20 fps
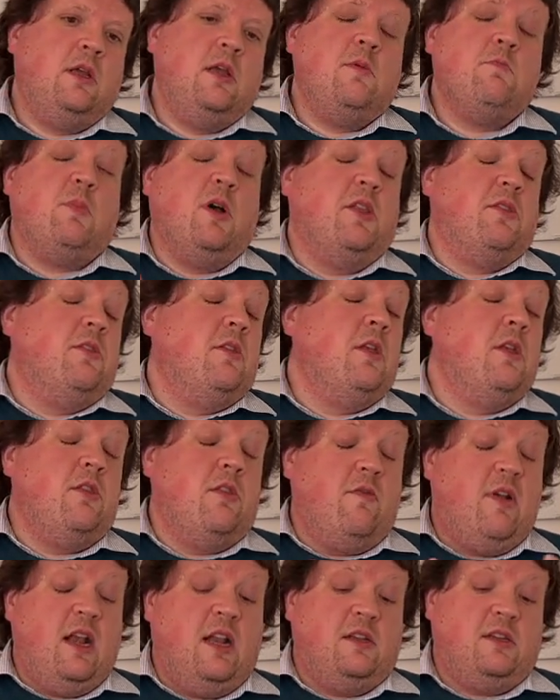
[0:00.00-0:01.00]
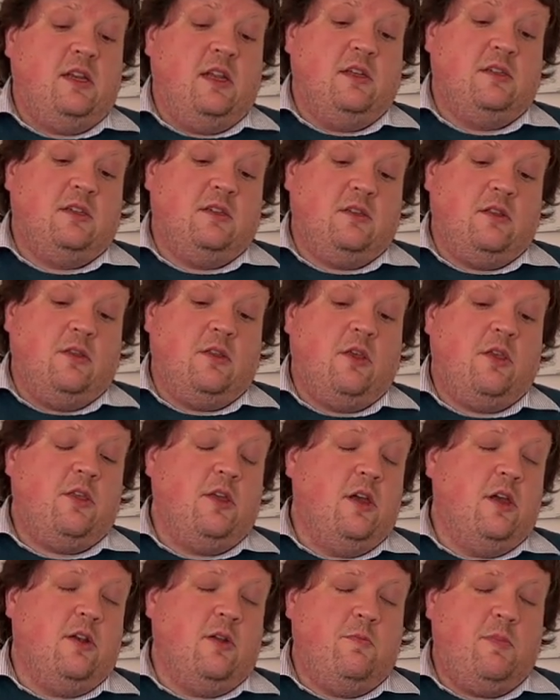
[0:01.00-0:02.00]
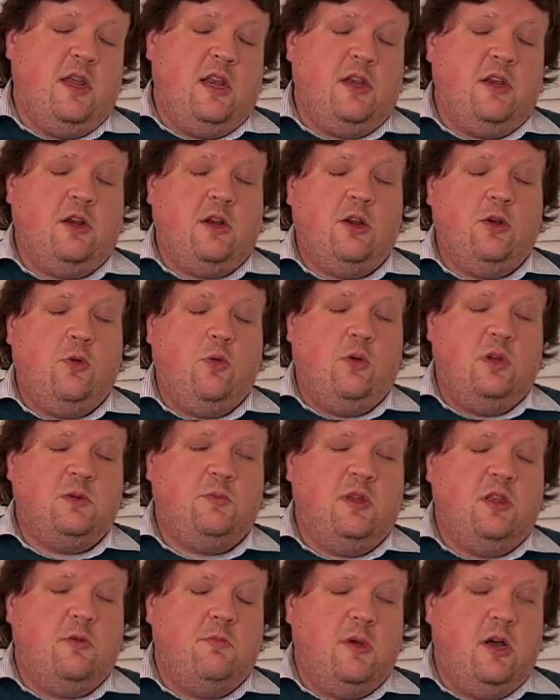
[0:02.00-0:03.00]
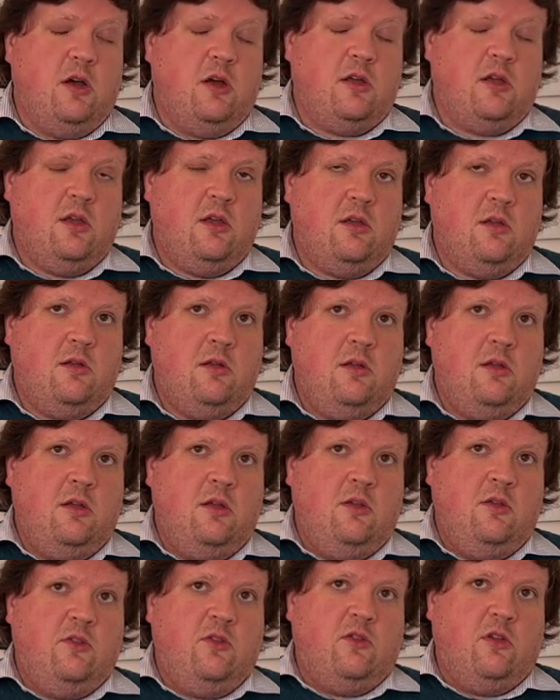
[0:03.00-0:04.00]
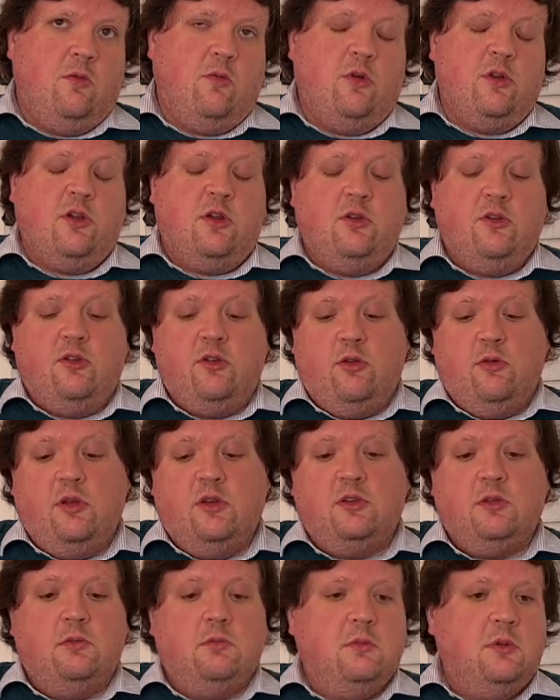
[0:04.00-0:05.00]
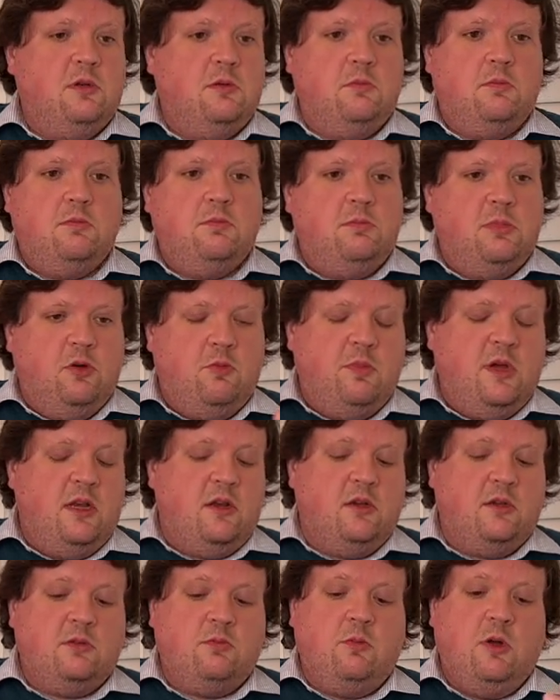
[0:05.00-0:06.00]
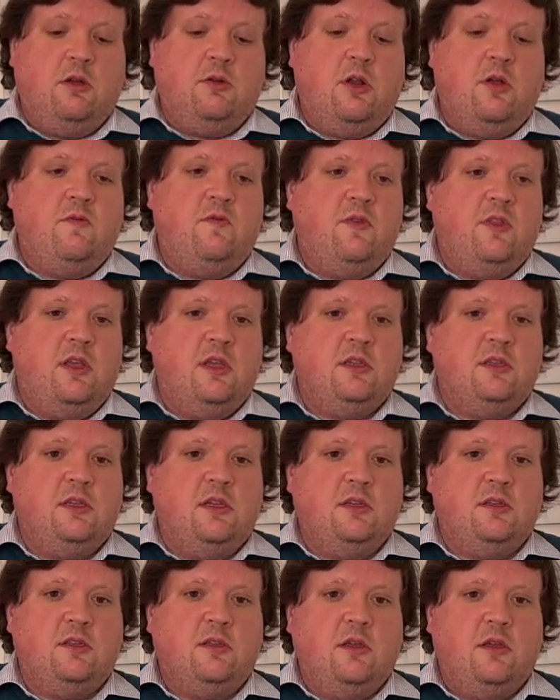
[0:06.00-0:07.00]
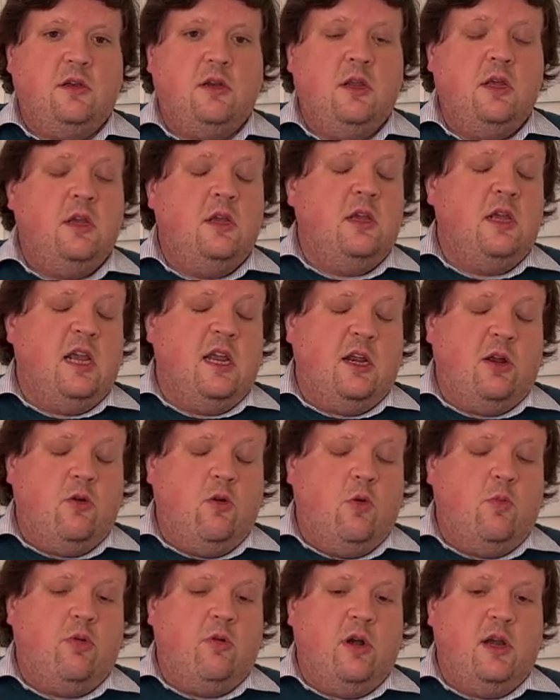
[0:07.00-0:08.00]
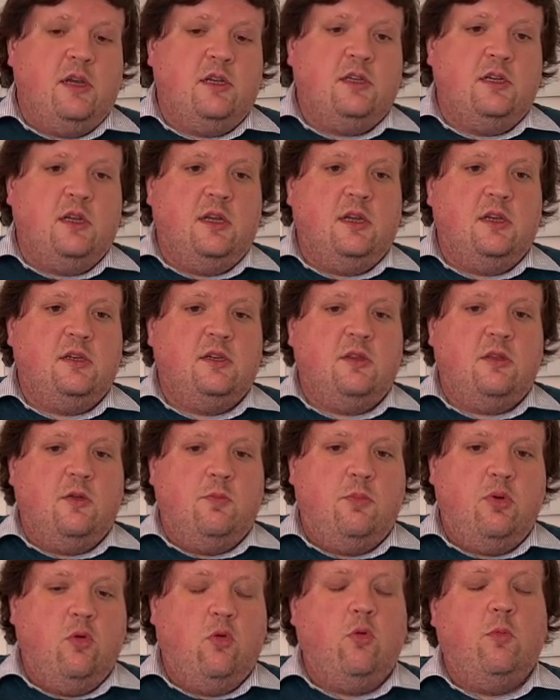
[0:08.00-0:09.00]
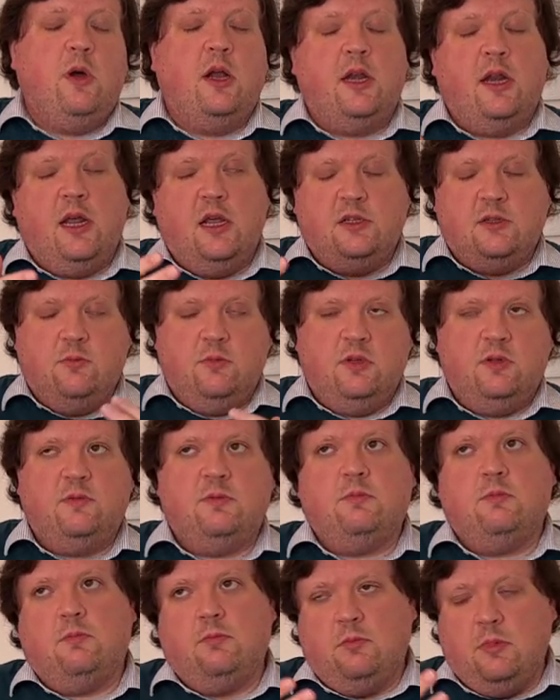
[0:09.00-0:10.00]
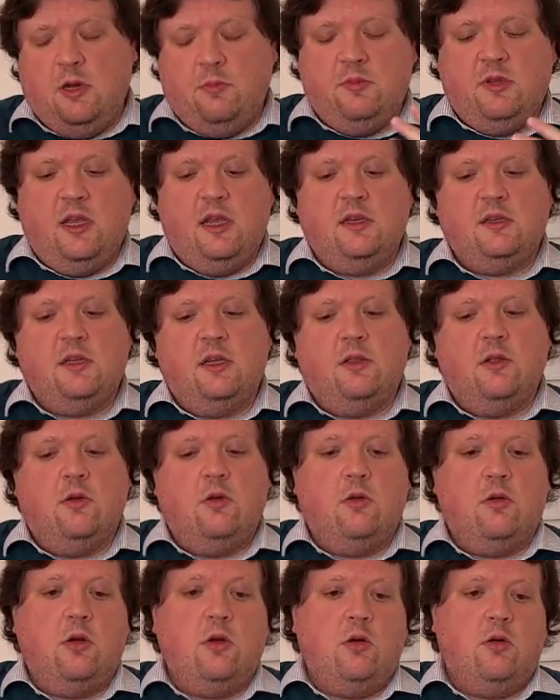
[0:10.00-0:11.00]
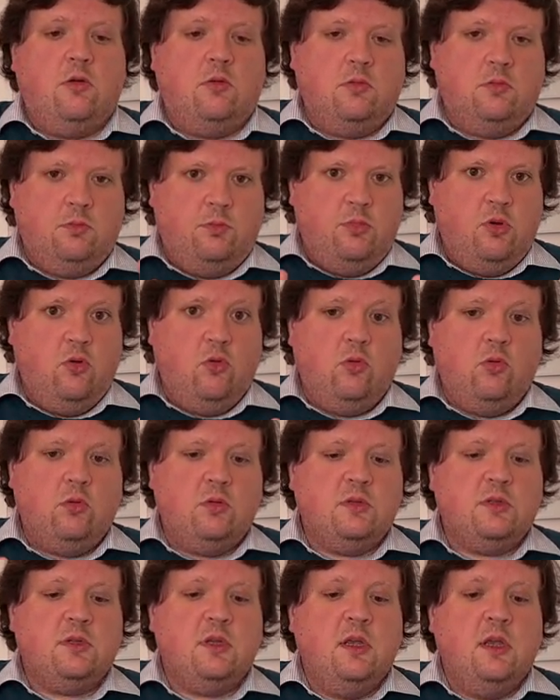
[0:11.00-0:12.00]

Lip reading: But the reality is that the third opinion can always be the market. So what you can do is, and Bill Bentner's well known for this, is that he incorporated the pool money as it was updating in the Hong Kong pools